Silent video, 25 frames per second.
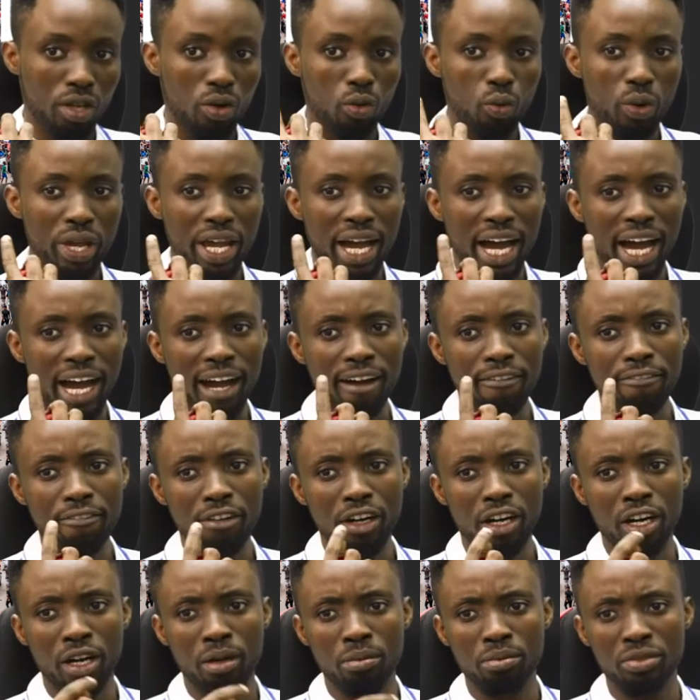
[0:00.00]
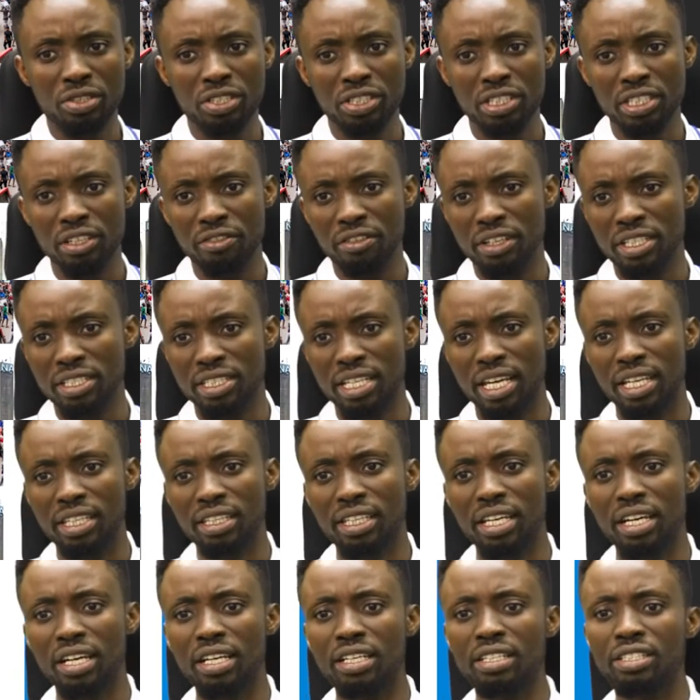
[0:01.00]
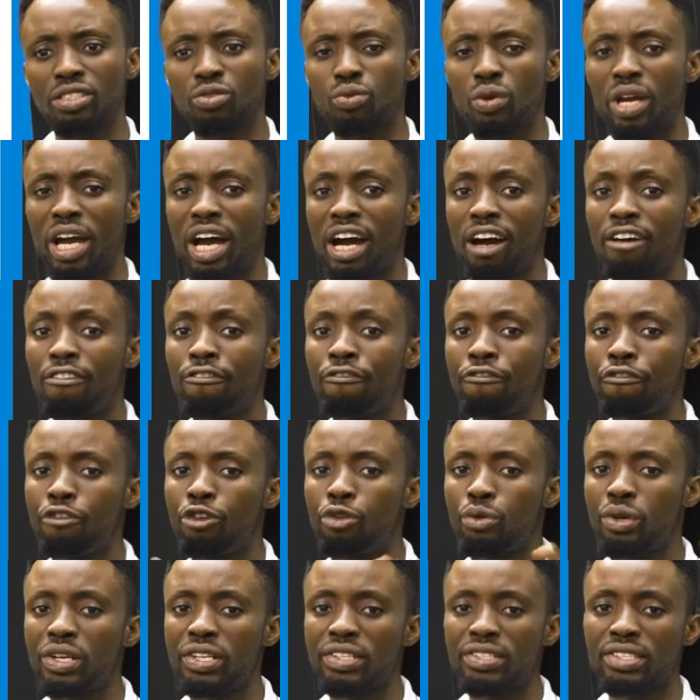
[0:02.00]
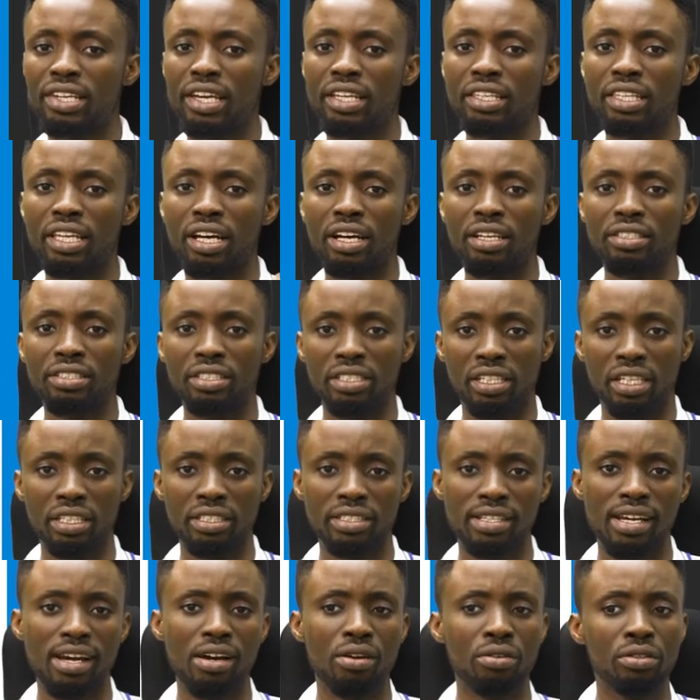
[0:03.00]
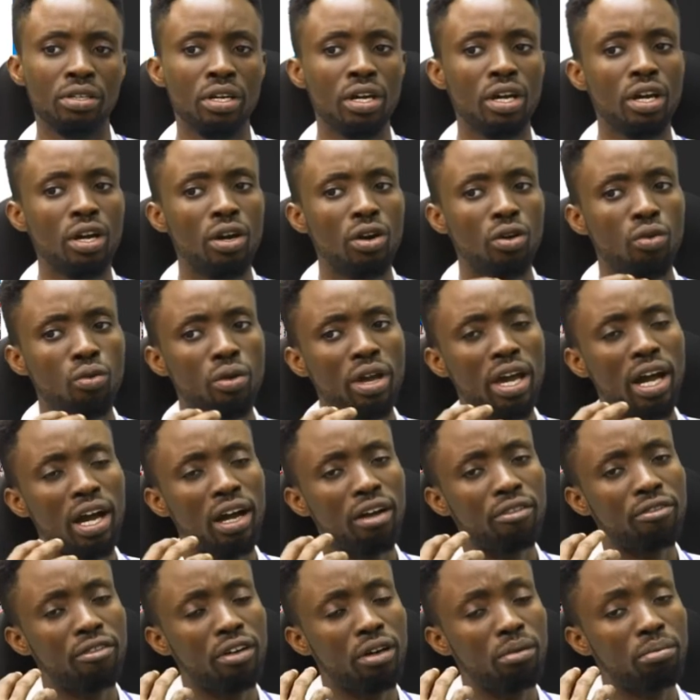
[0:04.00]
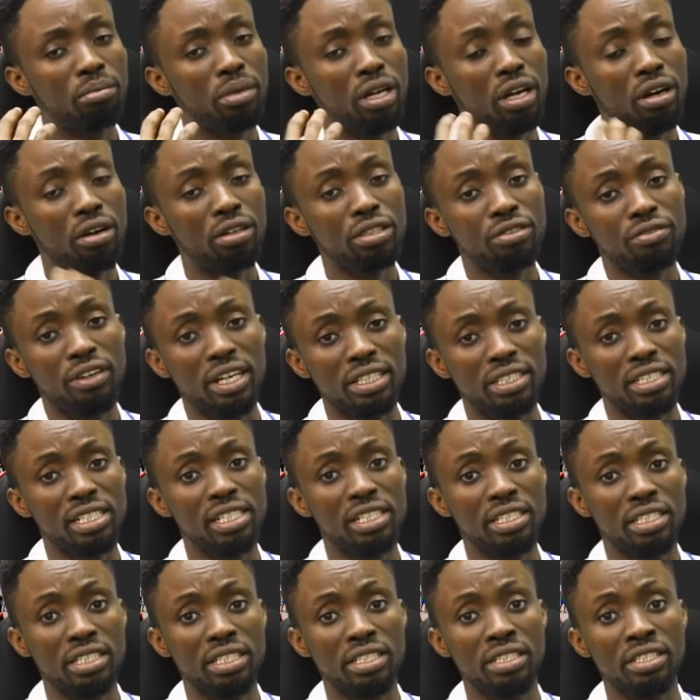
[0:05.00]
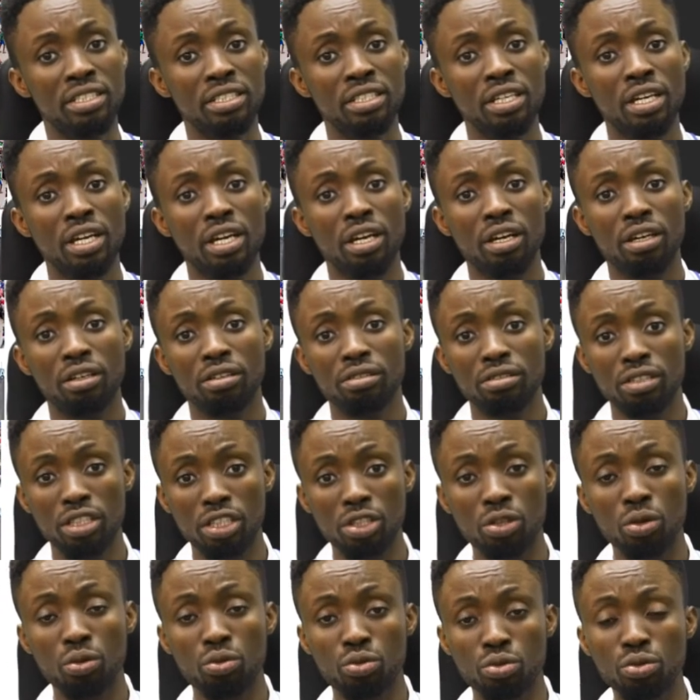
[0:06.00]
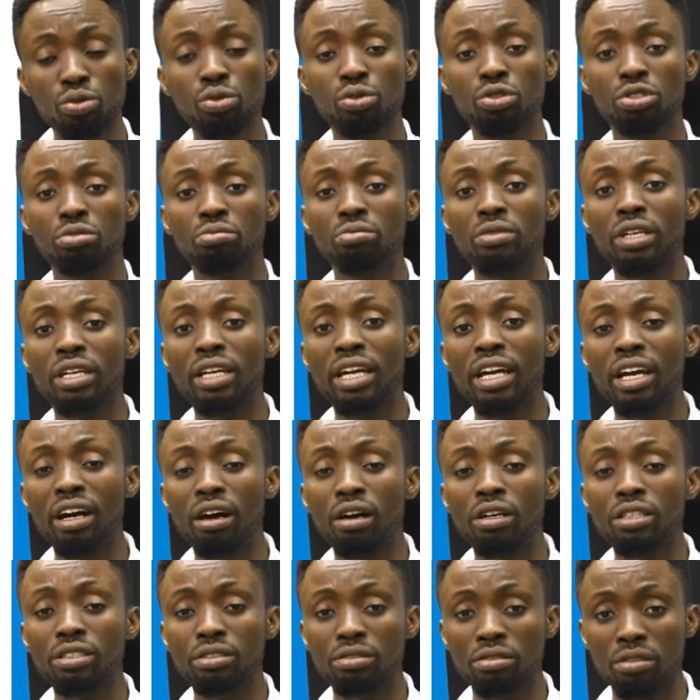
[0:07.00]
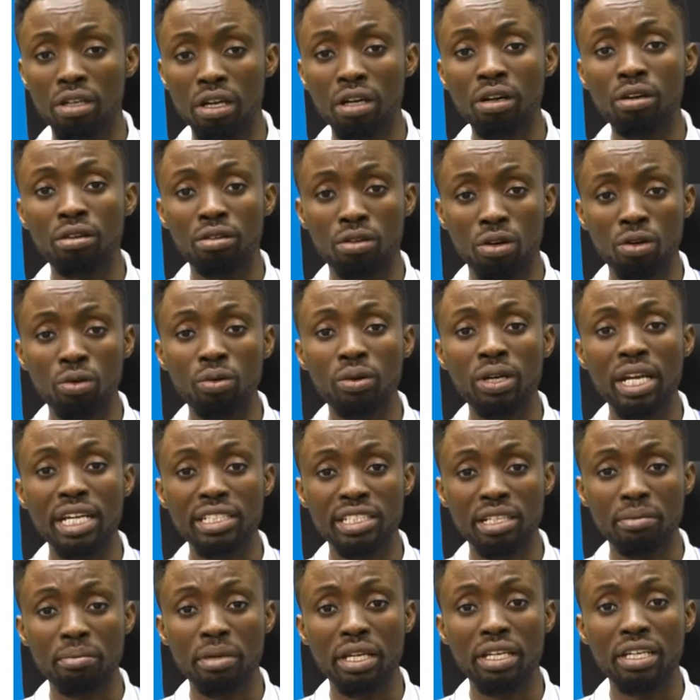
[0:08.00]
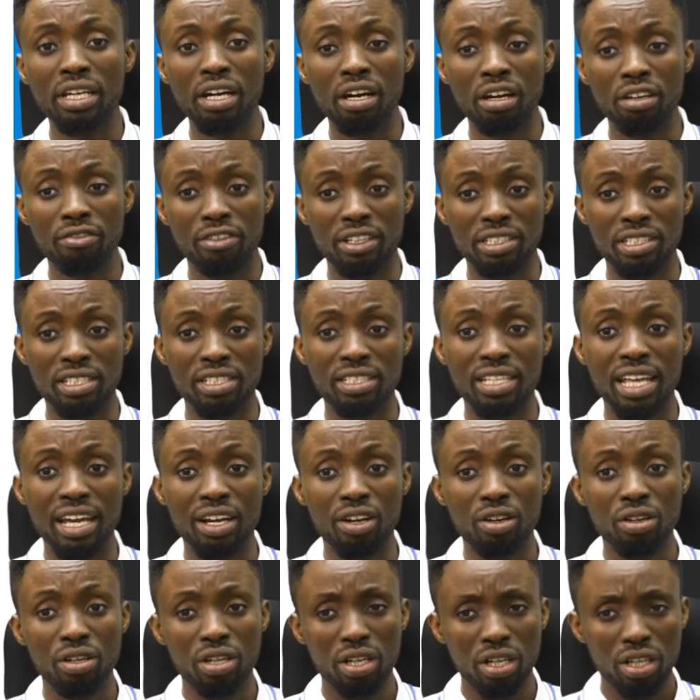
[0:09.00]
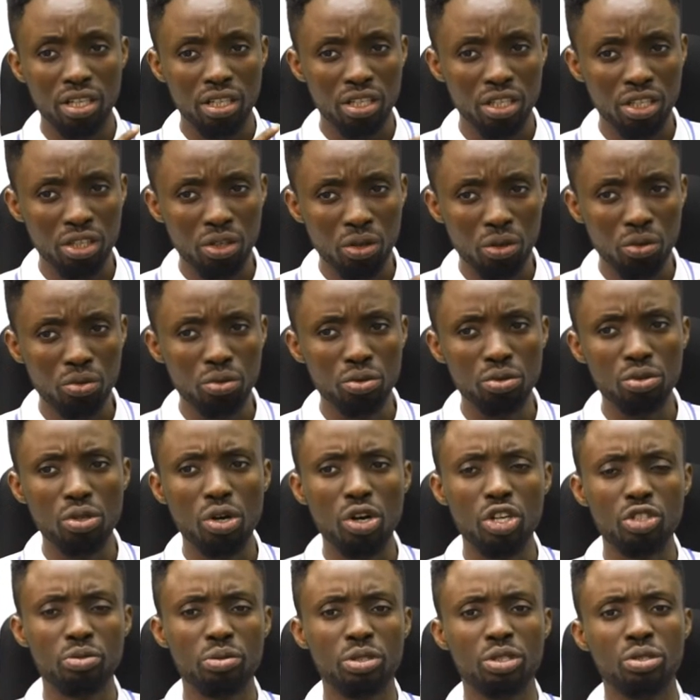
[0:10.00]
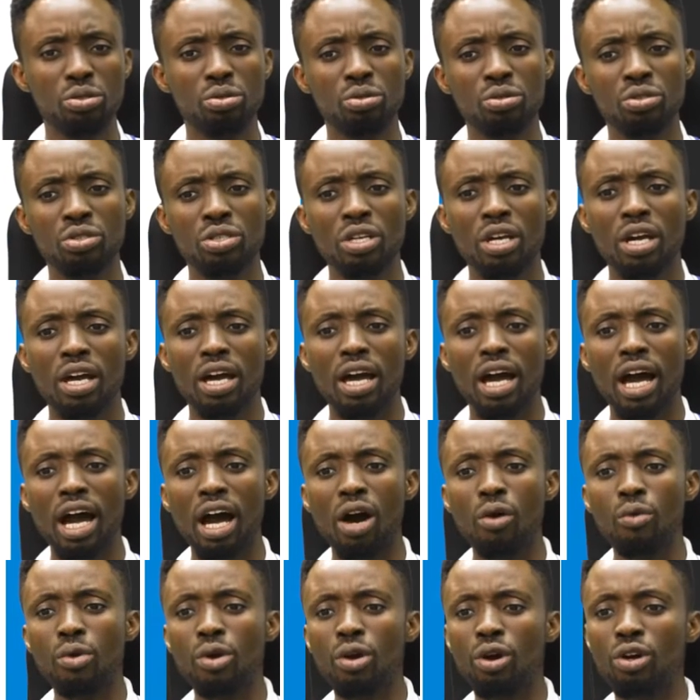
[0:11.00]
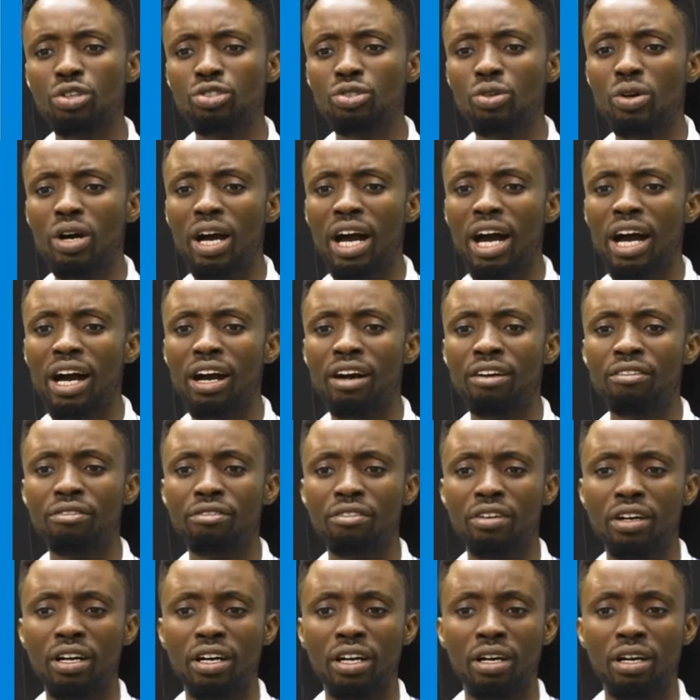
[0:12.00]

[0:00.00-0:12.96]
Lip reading: We have civic centers. We have viewing centers in a town. We have health facilities. Good health or let's say medical facilities like, good hospitals. And we also have